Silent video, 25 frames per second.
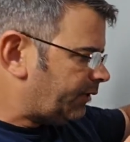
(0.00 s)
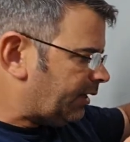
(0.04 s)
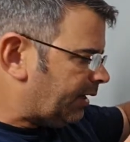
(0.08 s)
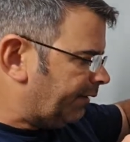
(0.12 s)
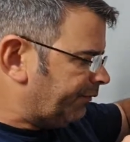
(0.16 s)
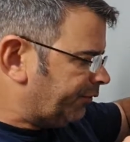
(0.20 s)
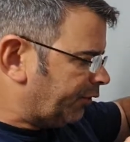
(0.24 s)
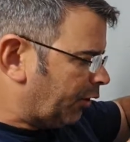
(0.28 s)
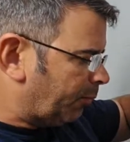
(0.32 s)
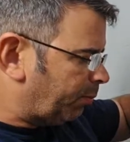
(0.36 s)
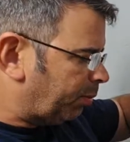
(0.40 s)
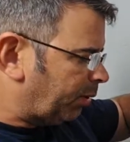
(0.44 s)

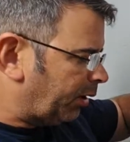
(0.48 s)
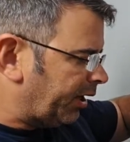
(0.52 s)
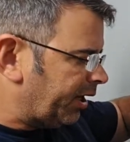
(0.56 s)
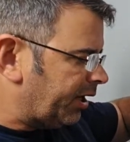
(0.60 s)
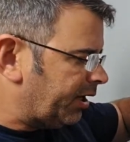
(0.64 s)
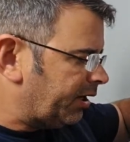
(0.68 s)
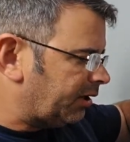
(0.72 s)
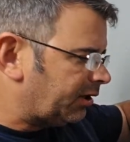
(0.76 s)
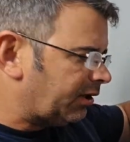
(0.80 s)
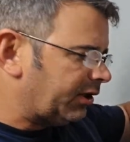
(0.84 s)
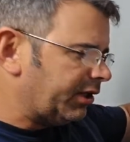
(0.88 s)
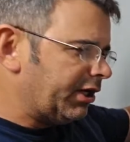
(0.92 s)
they were
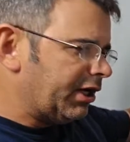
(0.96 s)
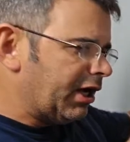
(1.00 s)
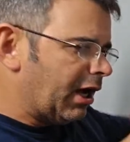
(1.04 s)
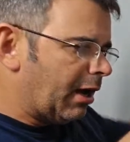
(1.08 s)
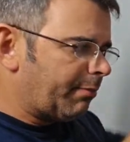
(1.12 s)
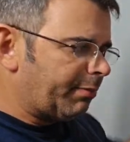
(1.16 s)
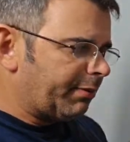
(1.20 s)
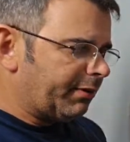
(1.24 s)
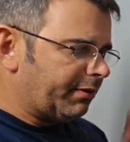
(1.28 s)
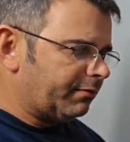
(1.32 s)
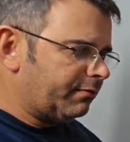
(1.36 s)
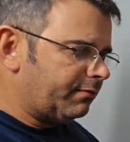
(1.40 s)
playing
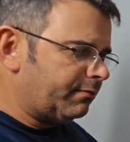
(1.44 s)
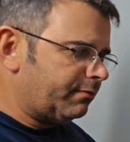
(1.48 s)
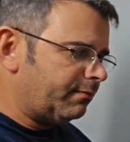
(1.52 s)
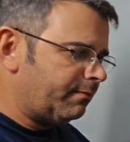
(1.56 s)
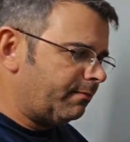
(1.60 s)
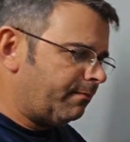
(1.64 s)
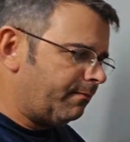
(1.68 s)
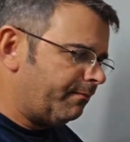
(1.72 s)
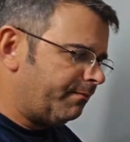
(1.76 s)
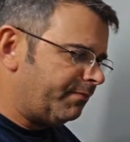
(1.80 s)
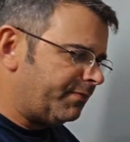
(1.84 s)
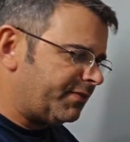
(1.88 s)
cleanup in
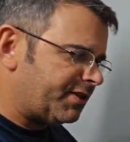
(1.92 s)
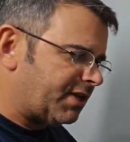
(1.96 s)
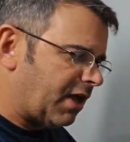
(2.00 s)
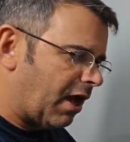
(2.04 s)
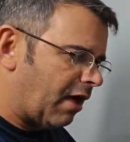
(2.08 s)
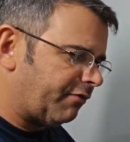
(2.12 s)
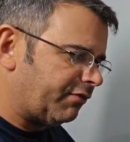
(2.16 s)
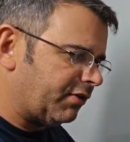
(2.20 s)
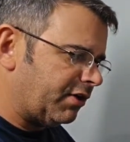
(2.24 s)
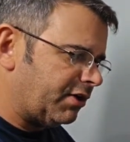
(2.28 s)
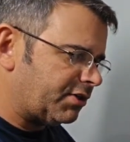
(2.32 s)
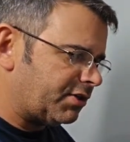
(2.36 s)

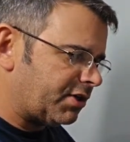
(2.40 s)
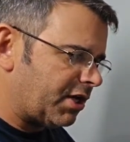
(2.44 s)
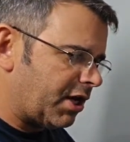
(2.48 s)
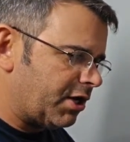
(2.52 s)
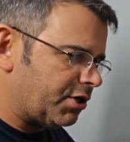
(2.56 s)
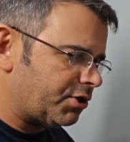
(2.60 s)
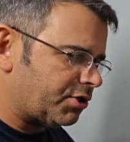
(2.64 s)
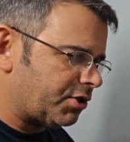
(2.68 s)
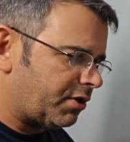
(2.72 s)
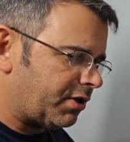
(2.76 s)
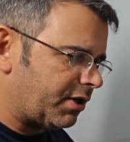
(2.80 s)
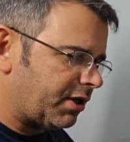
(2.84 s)
Southeast
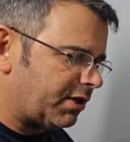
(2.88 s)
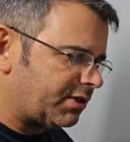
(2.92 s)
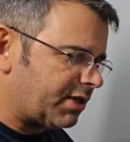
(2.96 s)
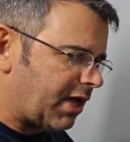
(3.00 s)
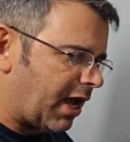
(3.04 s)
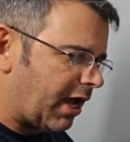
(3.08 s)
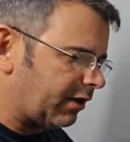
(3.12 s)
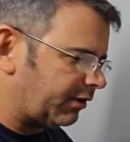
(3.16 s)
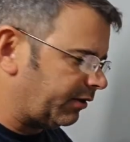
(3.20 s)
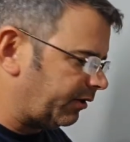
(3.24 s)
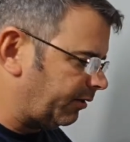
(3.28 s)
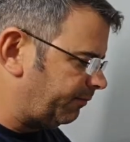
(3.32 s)
Asia. They
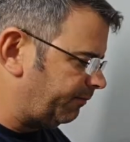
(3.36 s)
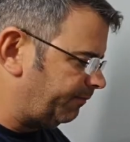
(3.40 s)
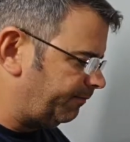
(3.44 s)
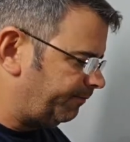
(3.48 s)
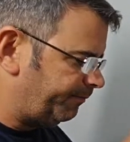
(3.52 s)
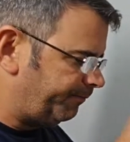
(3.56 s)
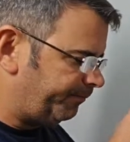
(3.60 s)
attacked the